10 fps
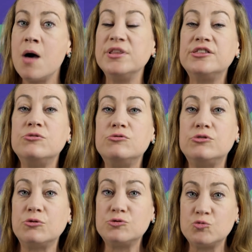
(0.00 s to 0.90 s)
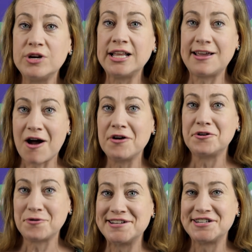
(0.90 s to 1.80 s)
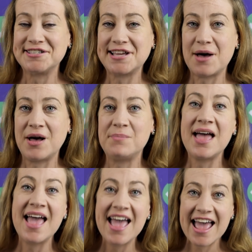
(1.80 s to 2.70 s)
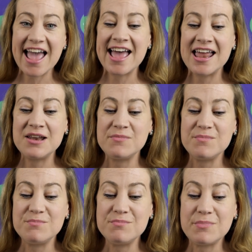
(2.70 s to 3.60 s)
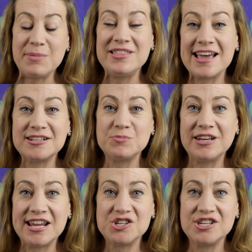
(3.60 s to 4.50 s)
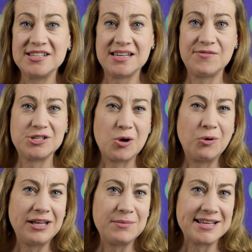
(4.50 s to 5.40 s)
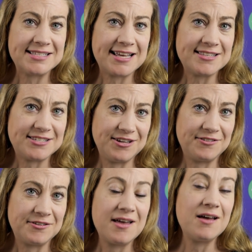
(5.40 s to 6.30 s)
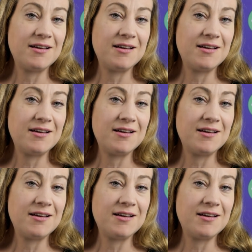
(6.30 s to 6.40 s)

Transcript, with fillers: But then those really hard questions come up and Maybe the explanation doesn't even totally make sense to you.